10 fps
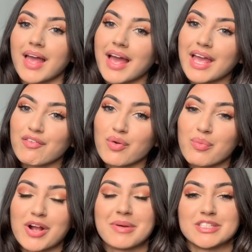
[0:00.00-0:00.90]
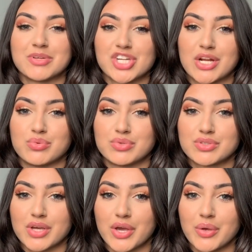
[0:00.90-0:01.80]
Hey everyone, welcome back to my channel.
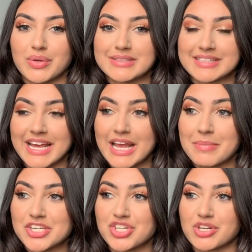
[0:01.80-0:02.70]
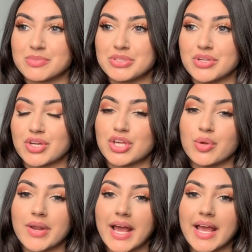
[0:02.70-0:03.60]
So today I'm actually going to be doing a
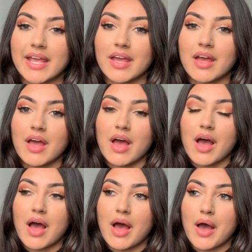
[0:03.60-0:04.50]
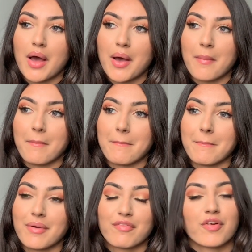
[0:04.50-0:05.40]
Q&A
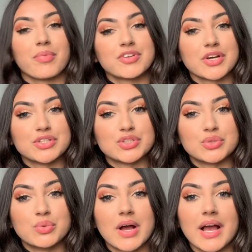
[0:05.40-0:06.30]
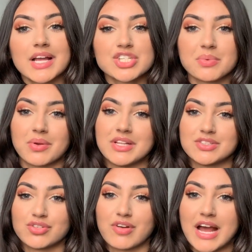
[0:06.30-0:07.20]
from the title. I actually went on
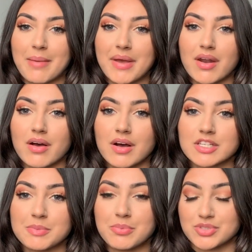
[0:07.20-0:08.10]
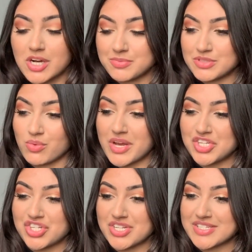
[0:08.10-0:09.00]
Instagram and asked people to ask me some
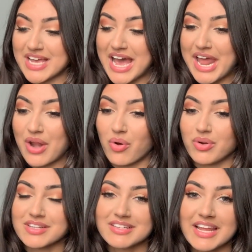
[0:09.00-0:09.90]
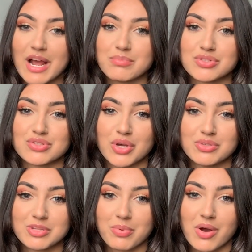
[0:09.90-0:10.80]
questions, and honestly I'm so
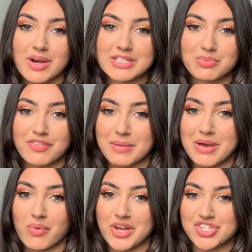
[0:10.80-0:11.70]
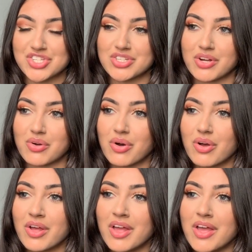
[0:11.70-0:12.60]
surprised with the amount of questions I
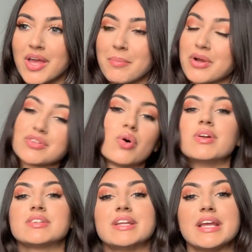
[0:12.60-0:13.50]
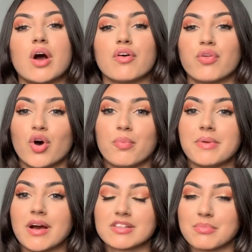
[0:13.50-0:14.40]
got, because honestly I thought I'd
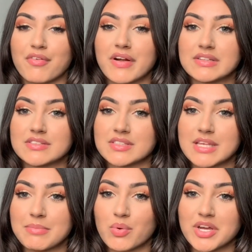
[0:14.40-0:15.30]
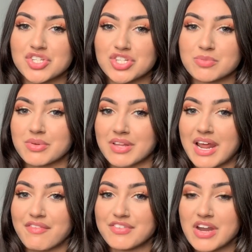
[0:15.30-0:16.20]
be asking my friends to send me questions because I'd
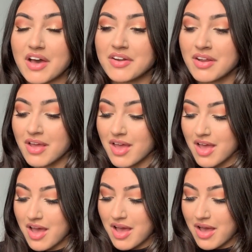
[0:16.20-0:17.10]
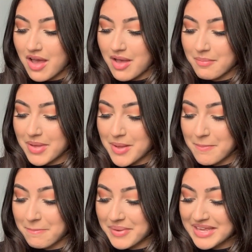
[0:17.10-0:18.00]
have none.
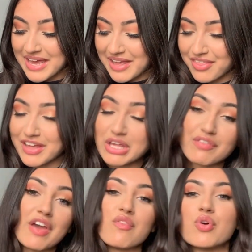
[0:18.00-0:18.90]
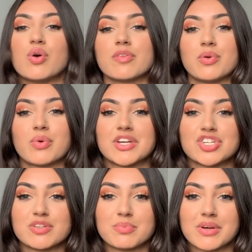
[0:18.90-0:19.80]
But yeah, thank you for everyone who asked me
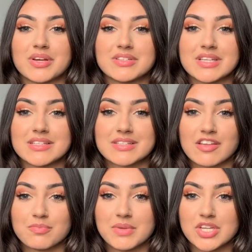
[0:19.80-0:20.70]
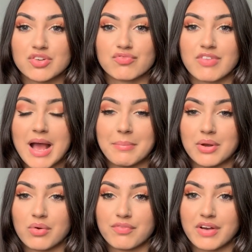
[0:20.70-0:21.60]
questions because it saves me rambling
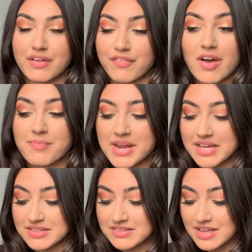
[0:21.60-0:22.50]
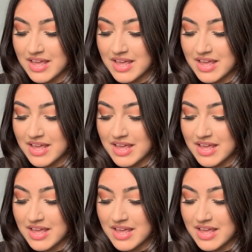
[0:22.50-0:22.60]
on for like 5 minutes.